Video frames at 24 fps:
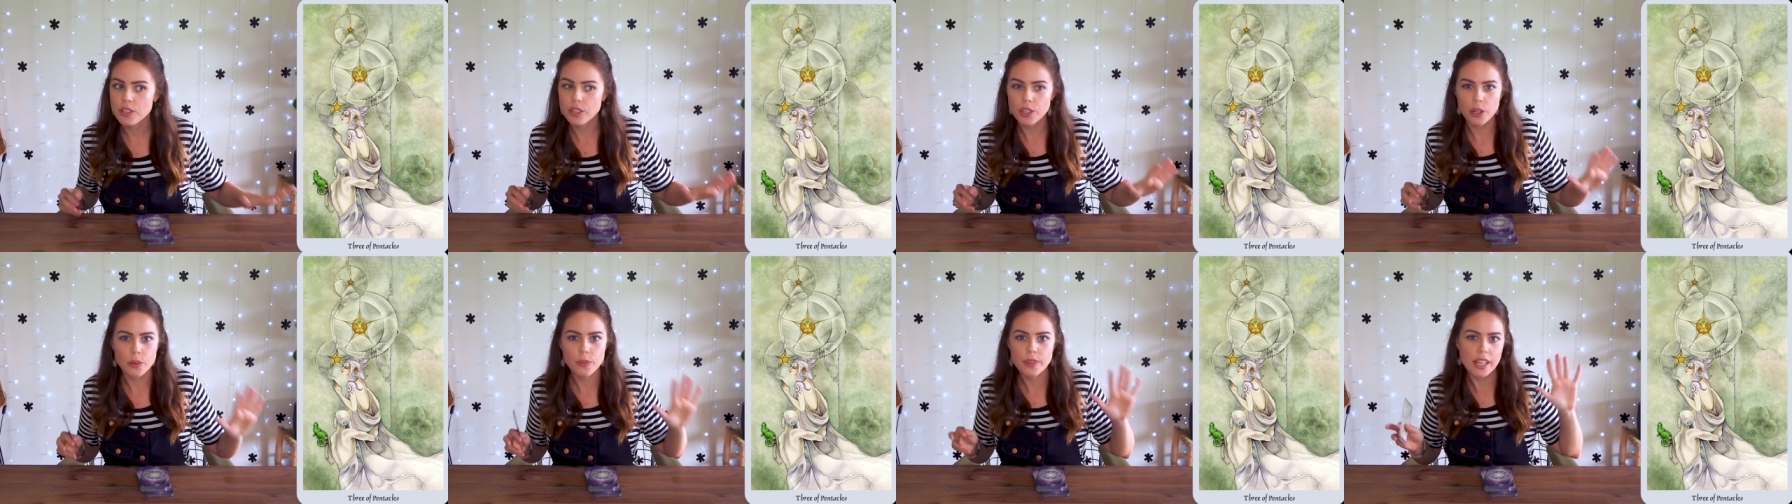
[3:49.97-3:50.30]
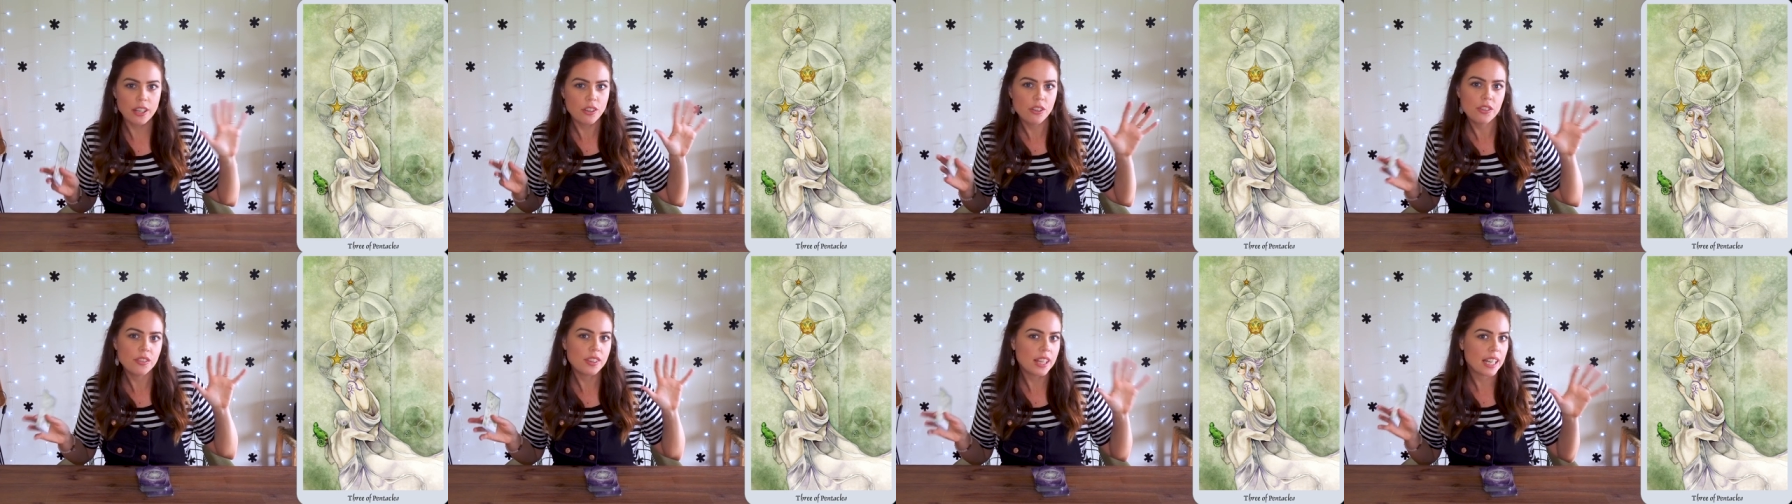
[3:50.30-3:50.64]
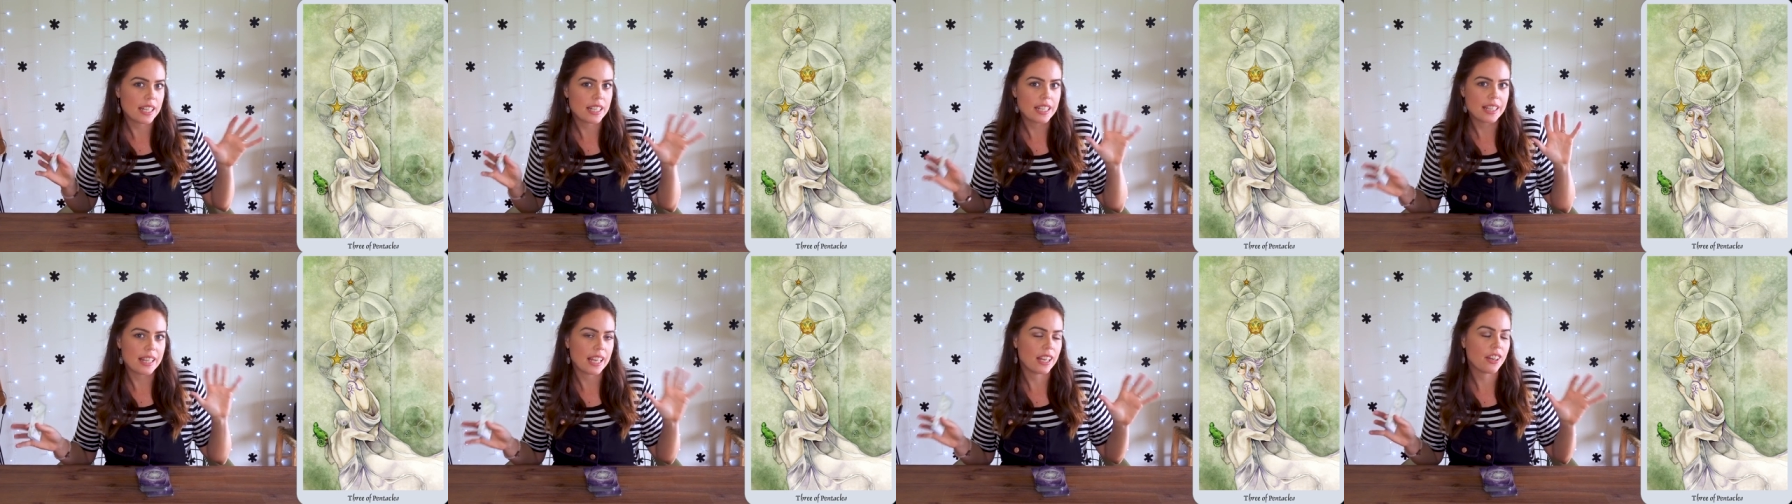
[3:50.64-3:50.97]
You know, then
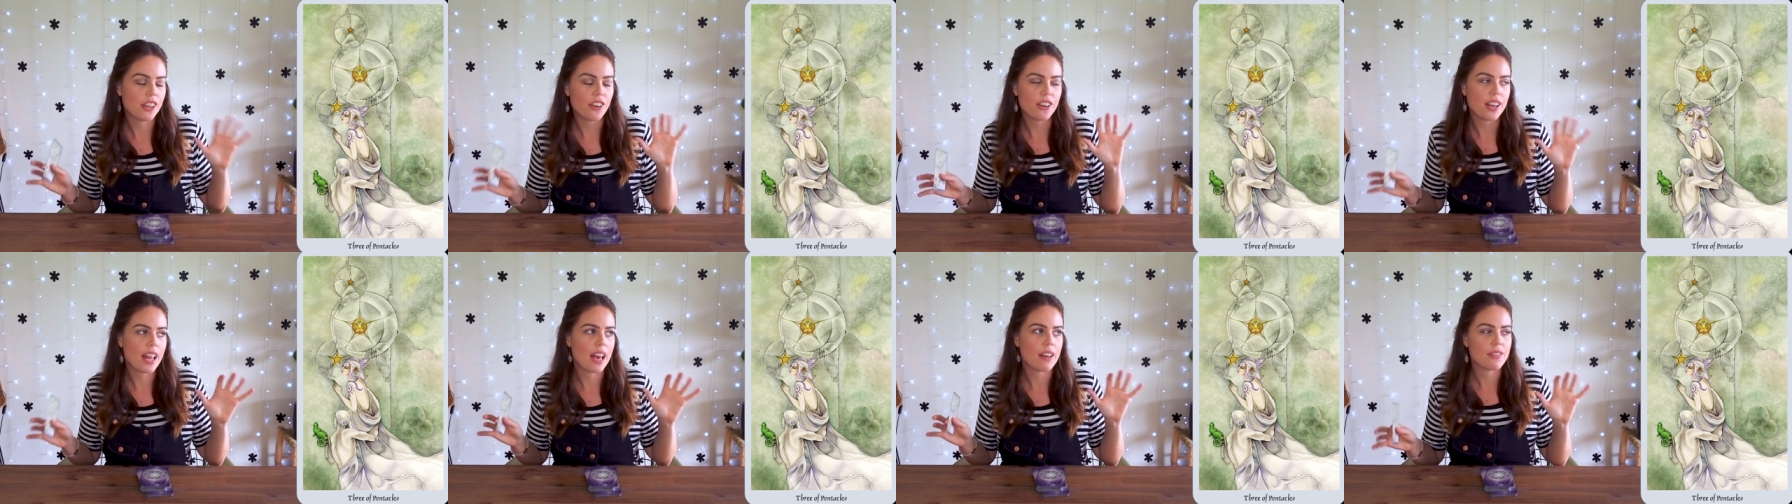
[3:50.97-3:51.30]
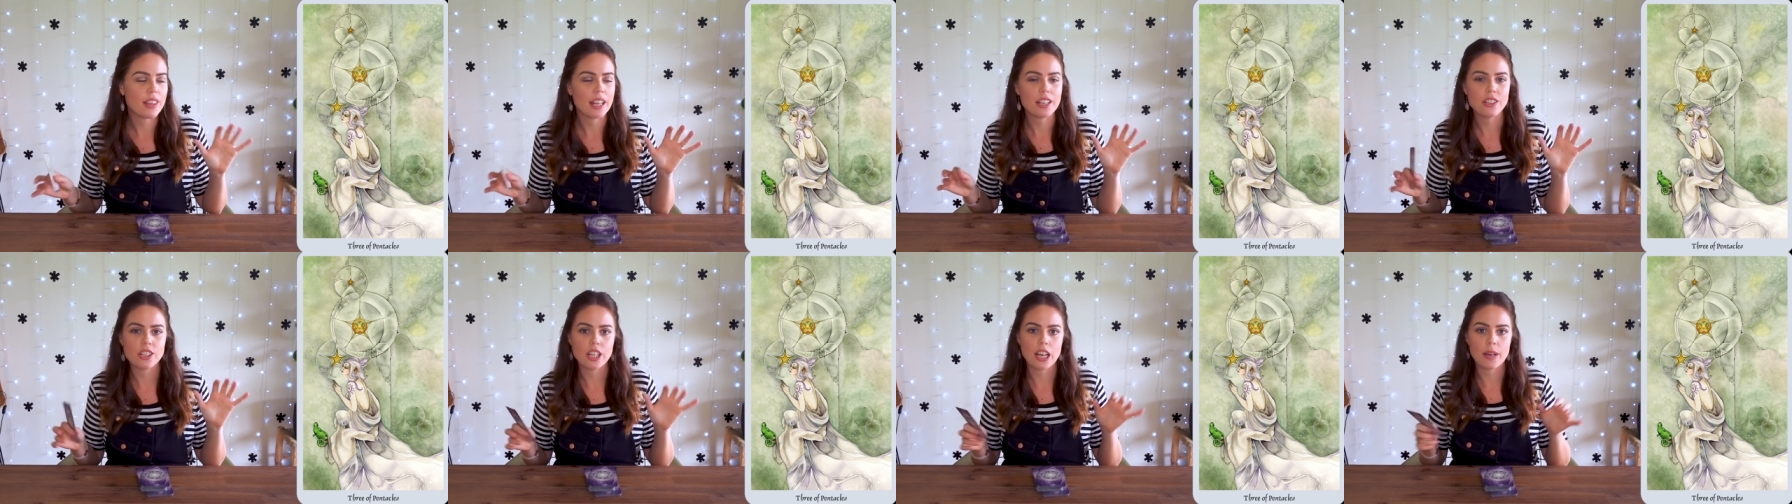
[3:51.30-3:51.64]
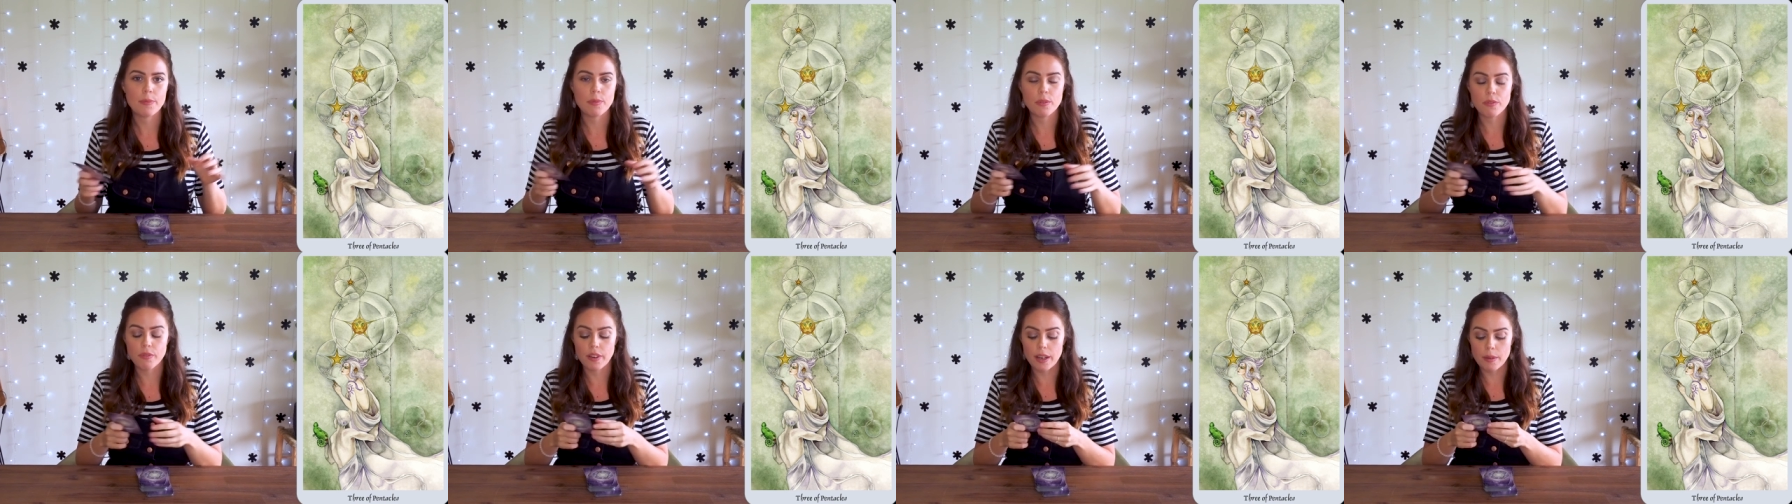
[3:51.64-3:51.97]
they don't have that
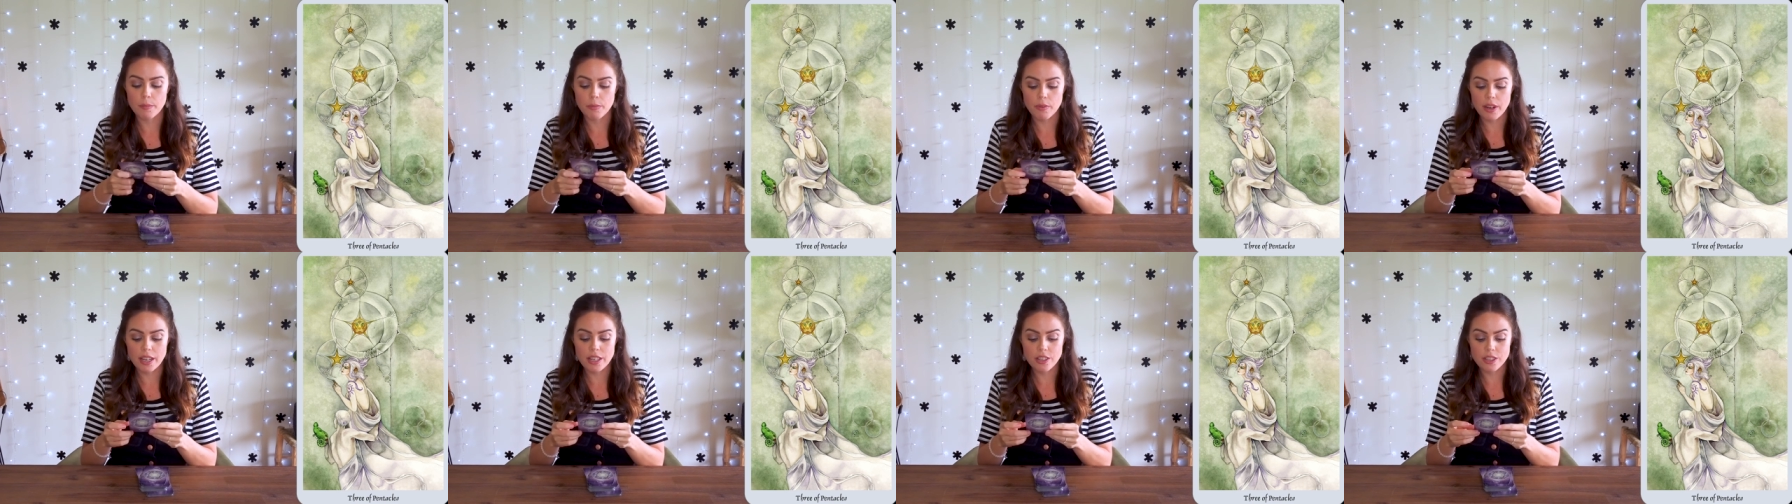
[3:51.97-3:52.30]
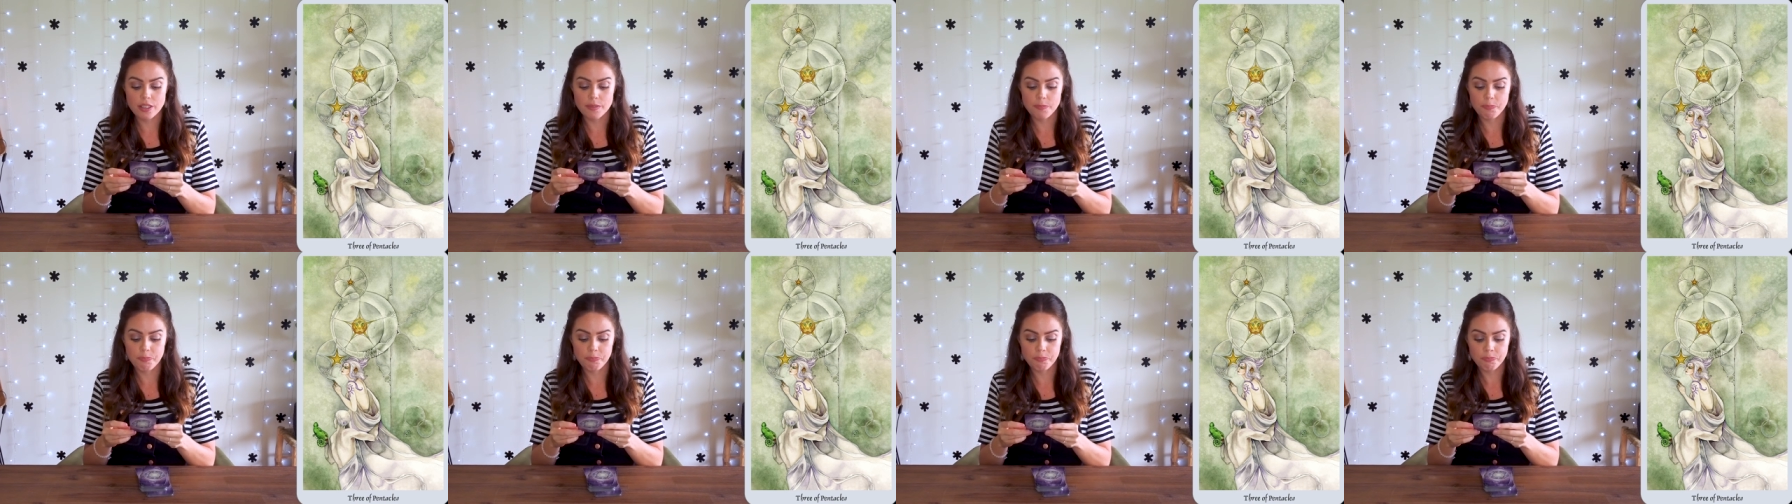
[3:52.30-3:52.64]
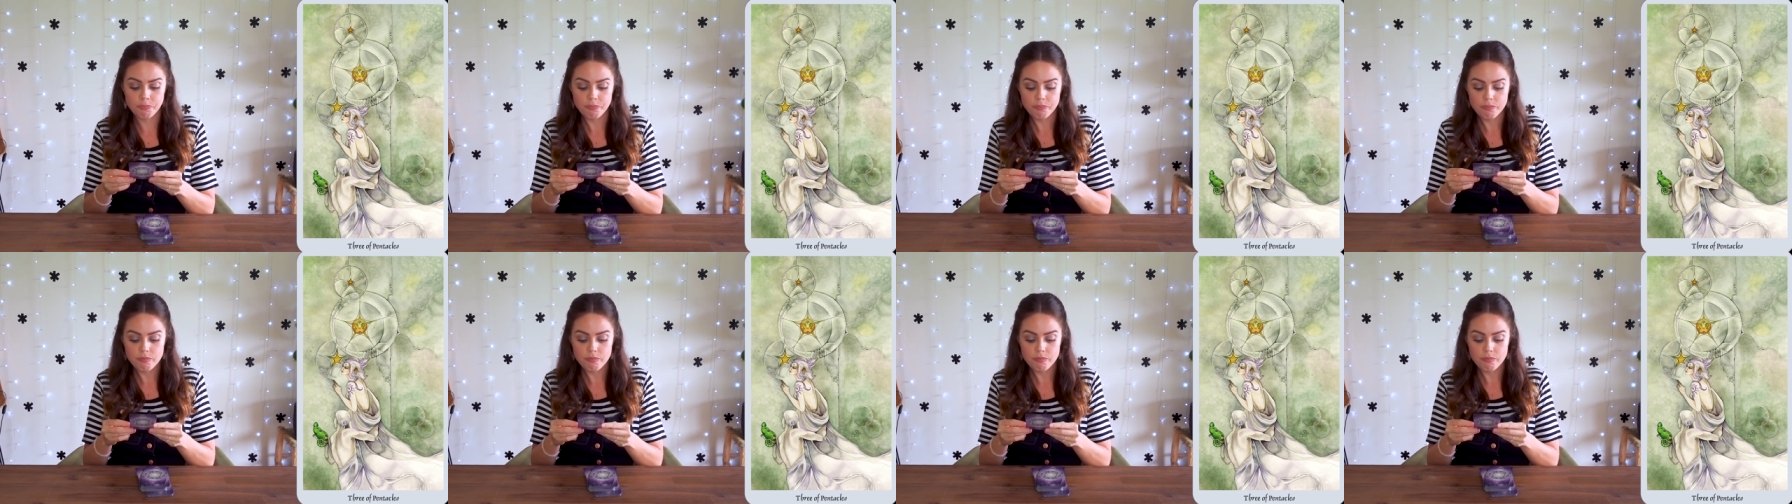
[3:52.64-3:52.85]
type of vibration.